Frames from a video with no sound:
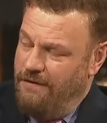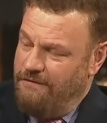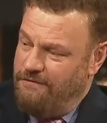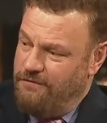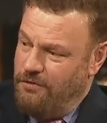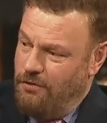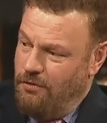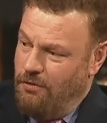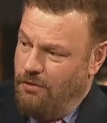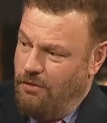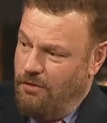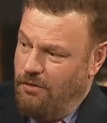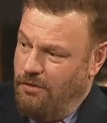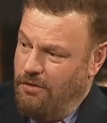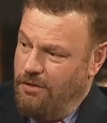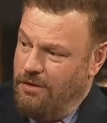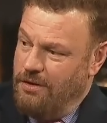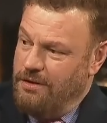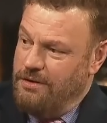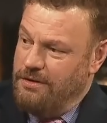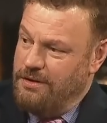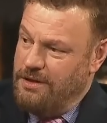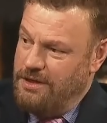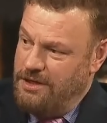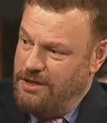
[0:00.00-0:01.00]
for
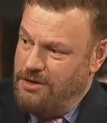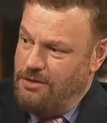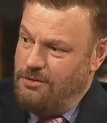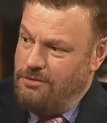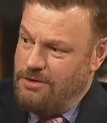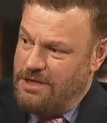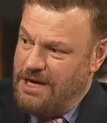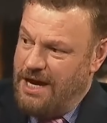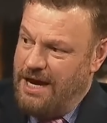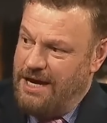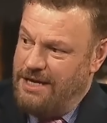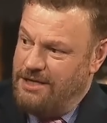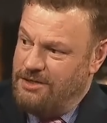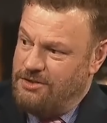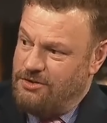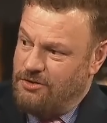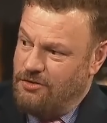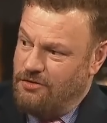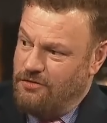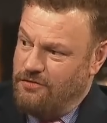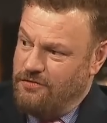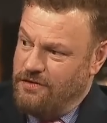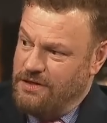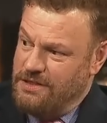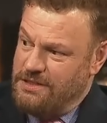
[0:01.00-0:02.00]
the U K
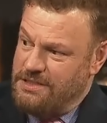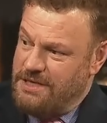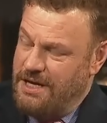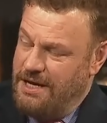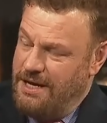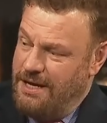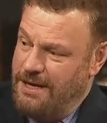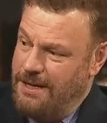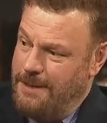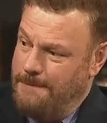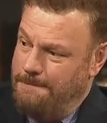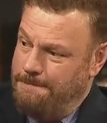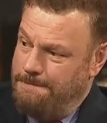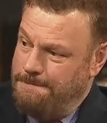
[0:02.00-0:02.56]
Tories here?